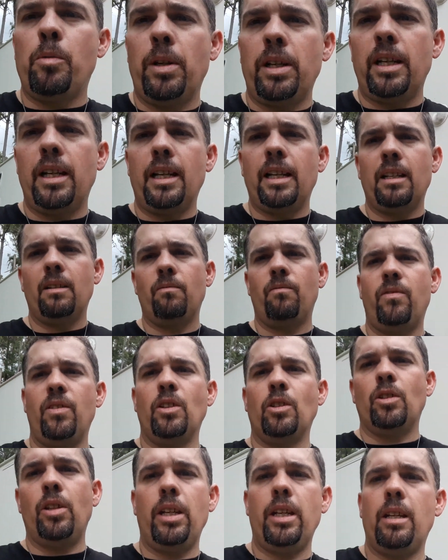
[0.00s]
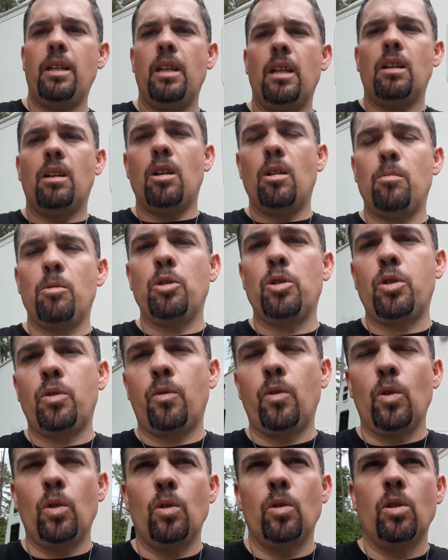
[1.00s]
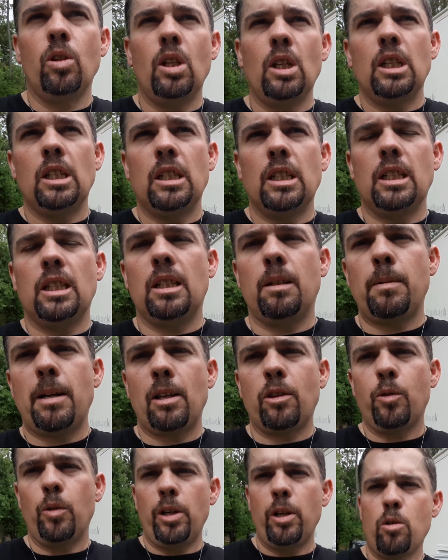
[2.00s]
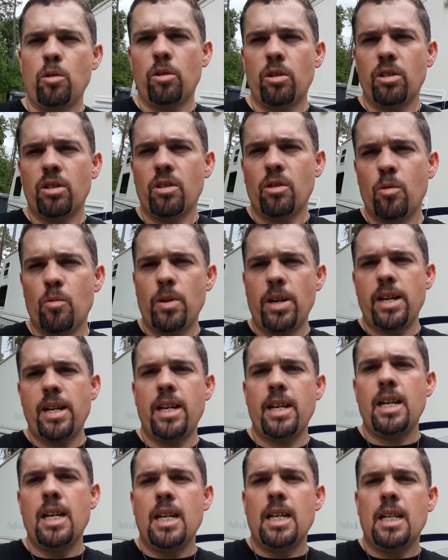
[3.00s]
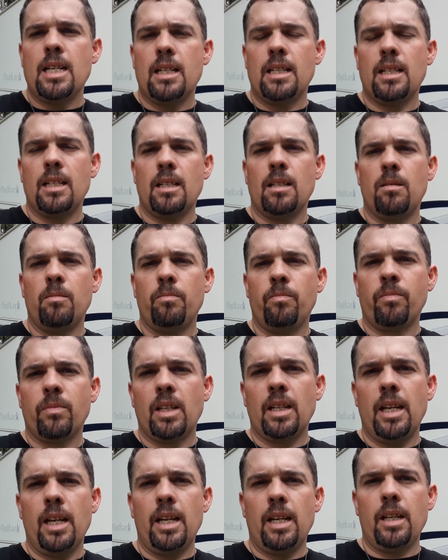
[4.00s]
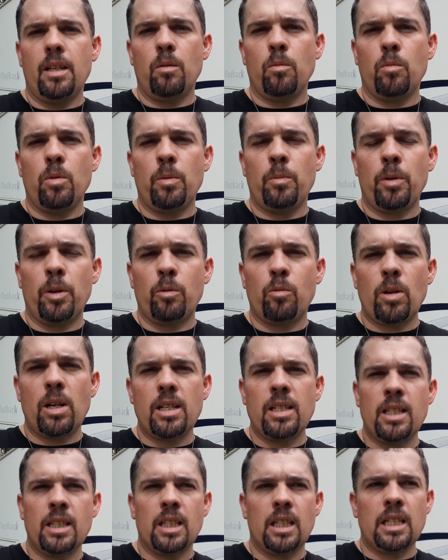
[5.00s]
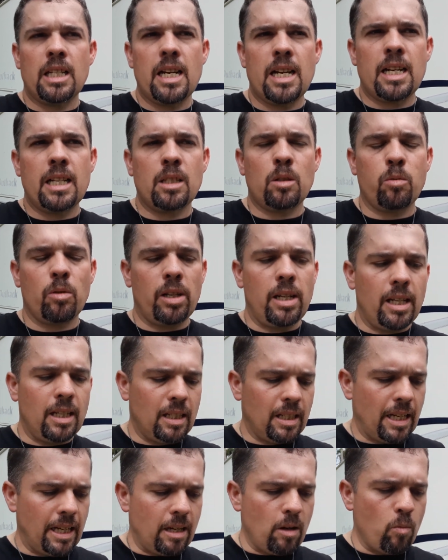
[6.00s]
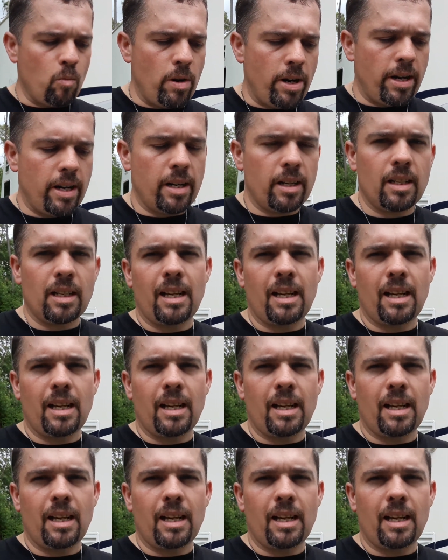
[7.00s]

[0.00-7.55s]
went ahead and filled it almost full, about 3/4 of the way. And when we're running the lines, we're getting like a weird,